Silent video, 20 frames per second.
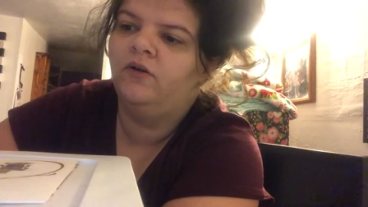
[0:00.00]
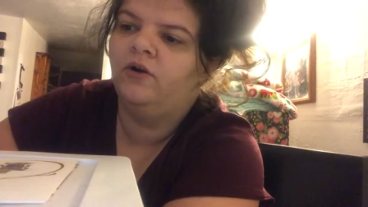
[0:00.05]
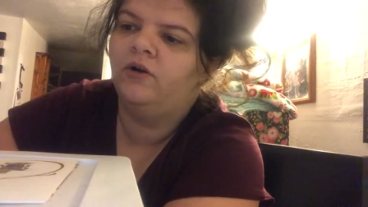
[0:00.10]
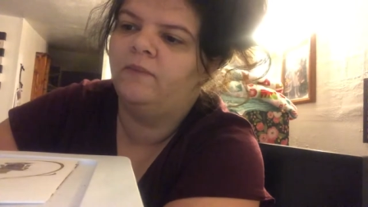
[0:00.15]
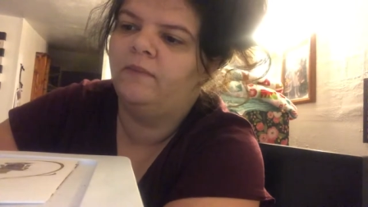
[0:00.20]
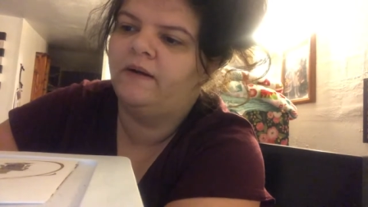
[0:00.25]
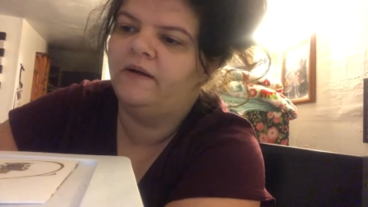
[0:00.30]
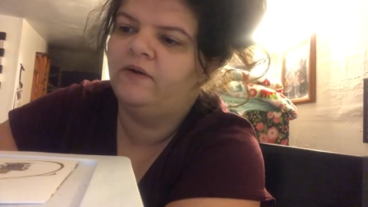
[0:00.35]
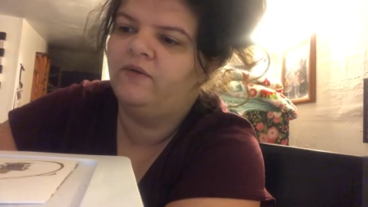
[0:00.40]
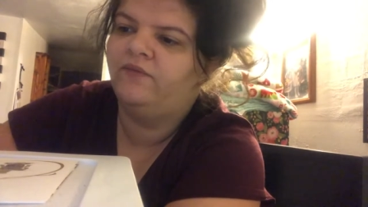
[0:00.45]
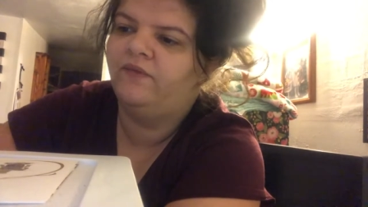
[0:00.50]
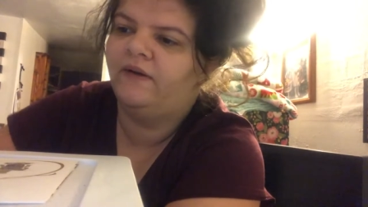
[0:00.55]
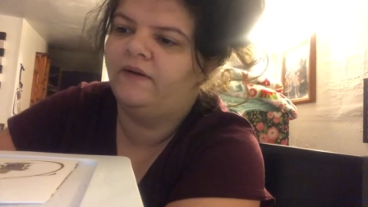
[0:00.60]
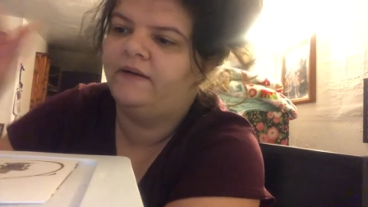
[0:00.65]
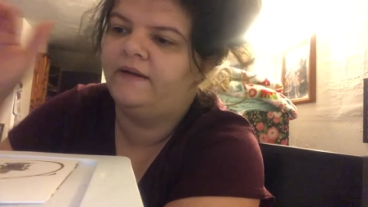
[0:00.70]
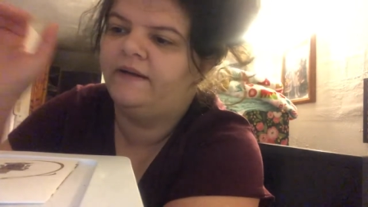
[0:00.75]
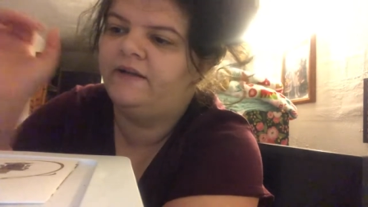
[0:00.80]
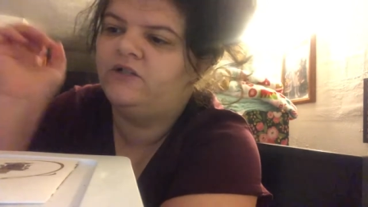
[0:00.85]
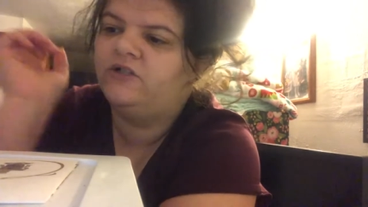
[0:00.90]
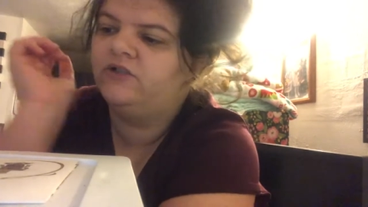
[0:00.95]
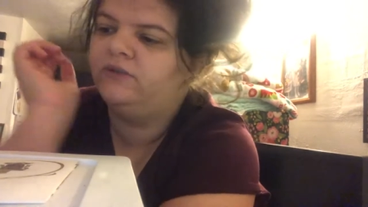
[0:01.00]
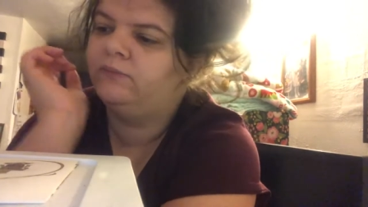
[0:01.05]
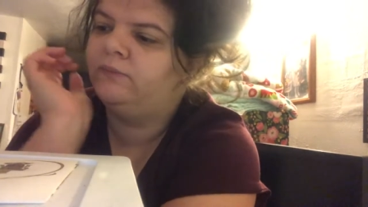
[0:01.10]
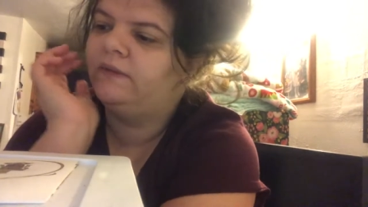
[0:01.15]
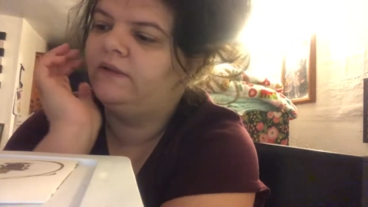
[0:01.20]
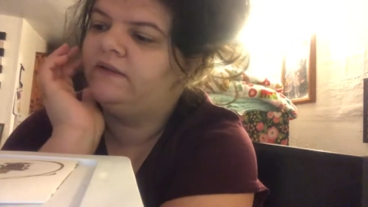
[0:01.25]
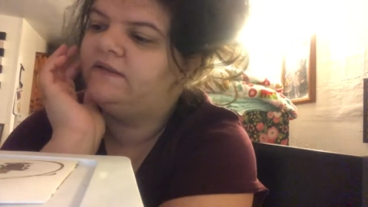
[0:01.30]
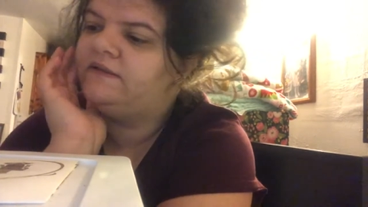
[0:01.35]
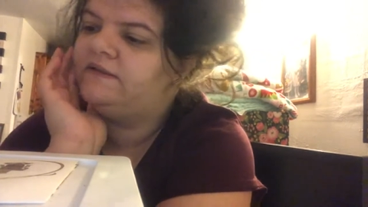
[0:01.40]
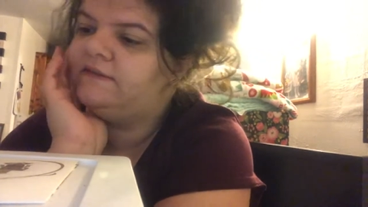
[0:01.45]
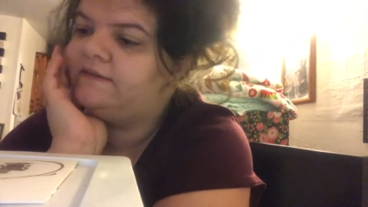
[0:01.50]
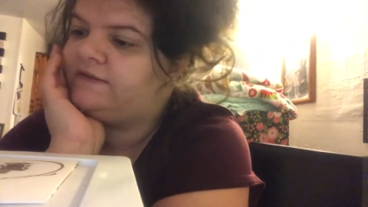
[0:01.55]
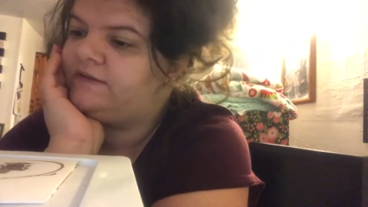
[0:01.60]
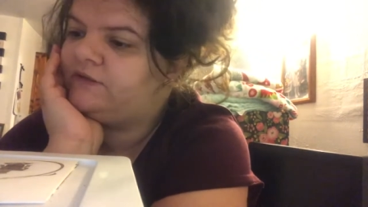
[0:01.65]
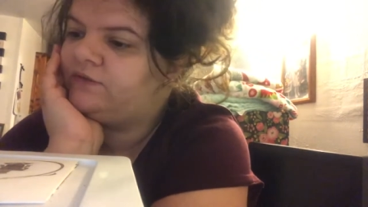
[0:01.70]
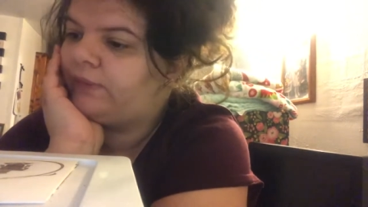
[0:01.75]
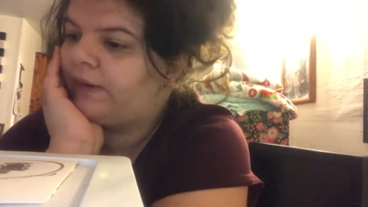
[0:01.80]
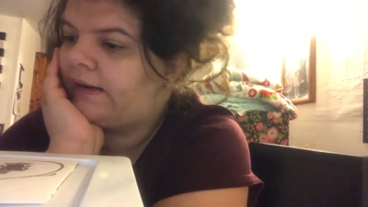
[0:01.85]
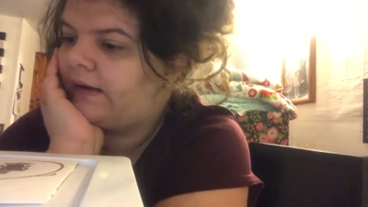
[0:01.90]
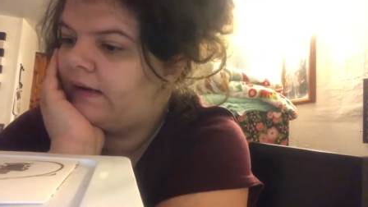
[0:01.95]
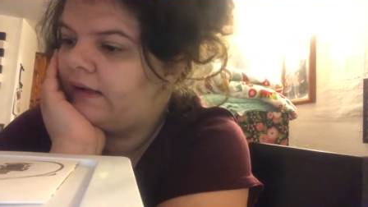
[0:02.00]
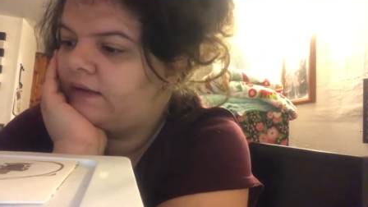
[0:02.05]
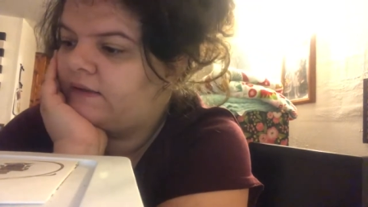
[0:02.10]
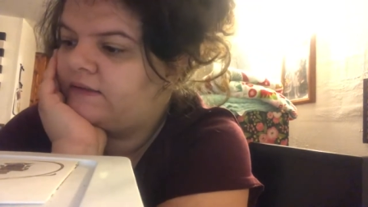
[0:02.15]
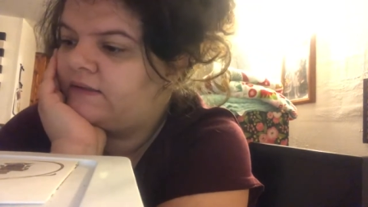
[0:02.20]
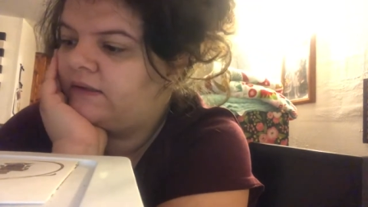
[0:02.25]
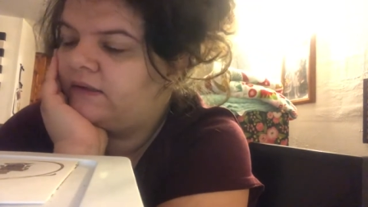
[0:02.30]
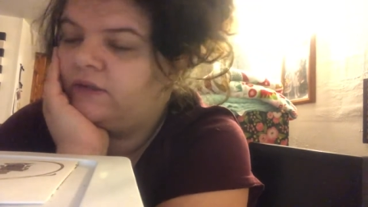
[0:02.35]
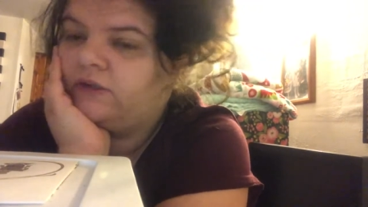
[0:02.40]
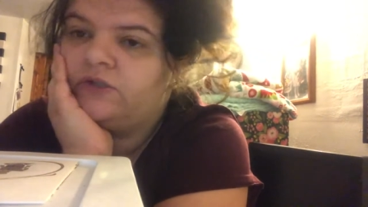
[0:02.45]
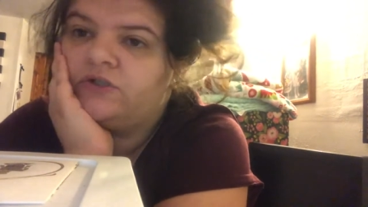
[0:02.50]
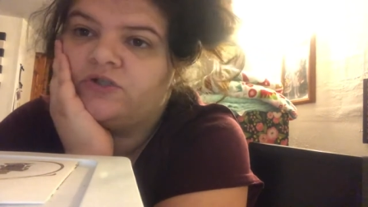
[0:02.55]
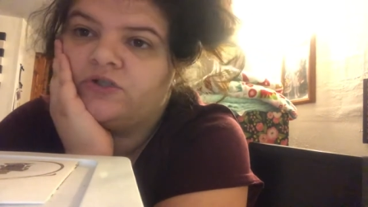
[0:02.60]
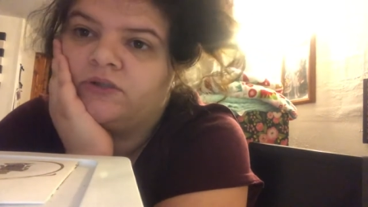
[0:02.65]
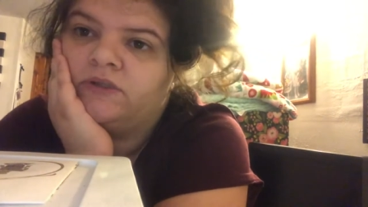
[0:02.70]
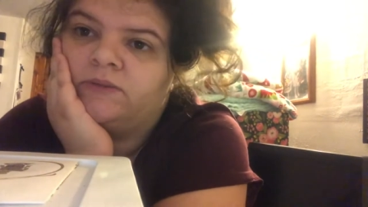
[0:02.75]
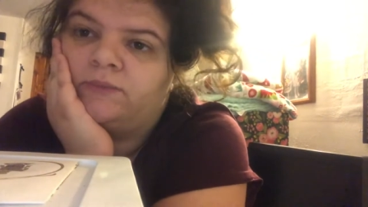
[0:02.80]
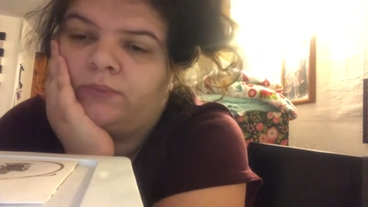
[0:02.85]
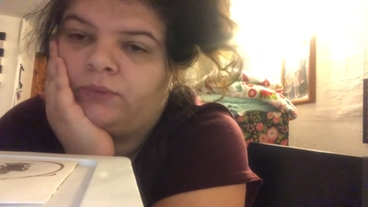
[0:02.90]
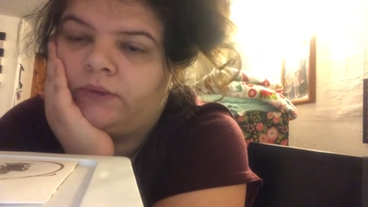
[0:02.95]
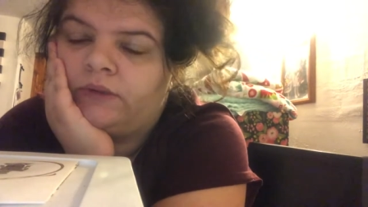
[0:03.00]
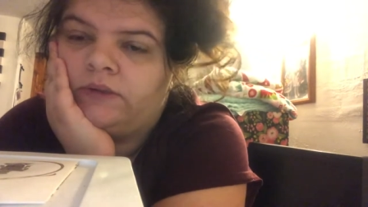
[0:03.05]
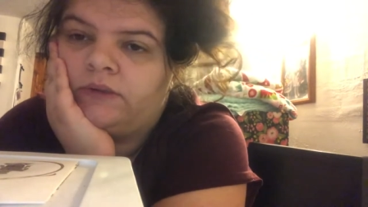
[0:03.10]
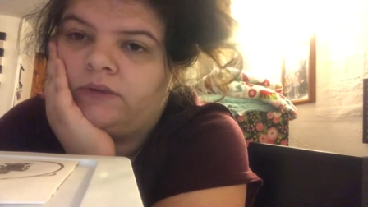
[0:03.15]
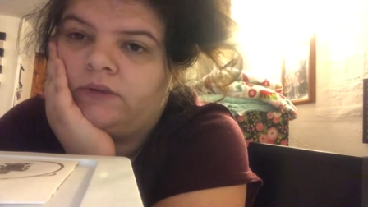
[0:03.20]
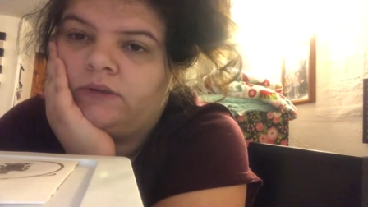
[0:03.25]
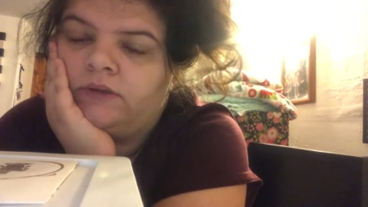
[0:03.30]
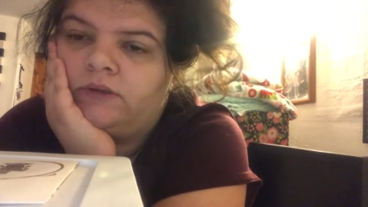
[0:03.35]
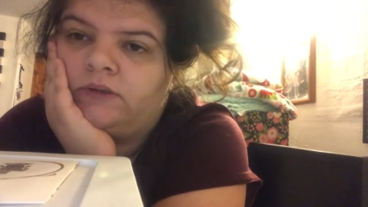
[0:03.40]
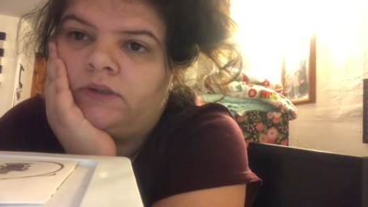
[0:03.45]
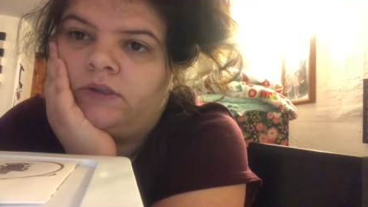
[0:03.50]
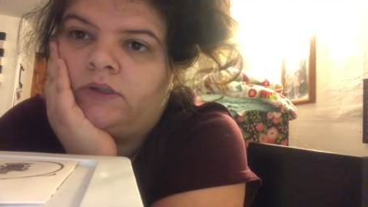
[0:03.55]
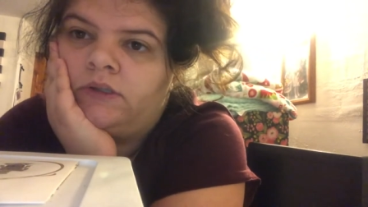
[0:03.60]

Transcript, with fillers: Or my new foundation, but since it's raining outside, there's no point in